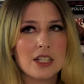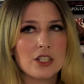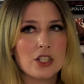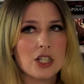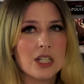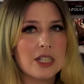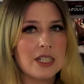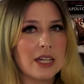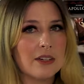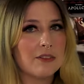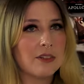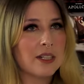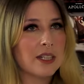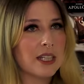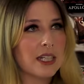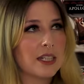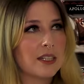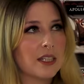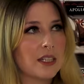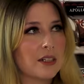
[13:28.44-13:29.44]
She
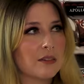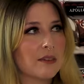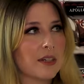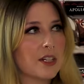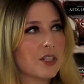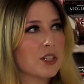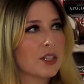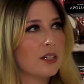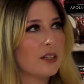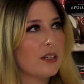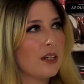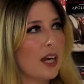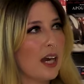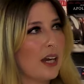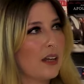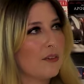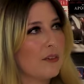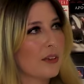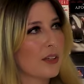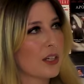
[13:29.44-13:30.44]
definitely in the original,
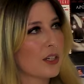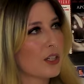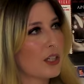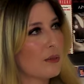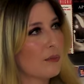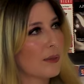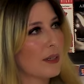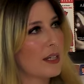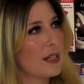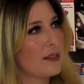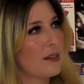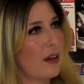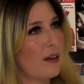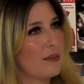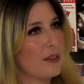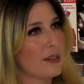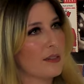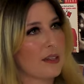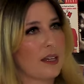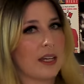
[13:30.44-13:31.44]
I feel like she plays
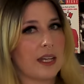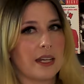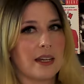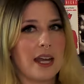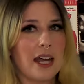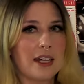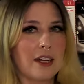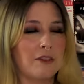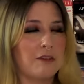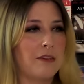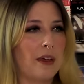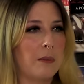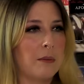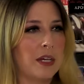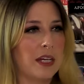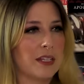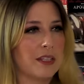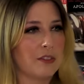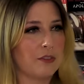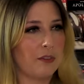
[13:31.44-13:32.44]
off this like kind of
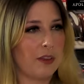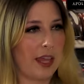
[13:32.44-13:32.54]
feminist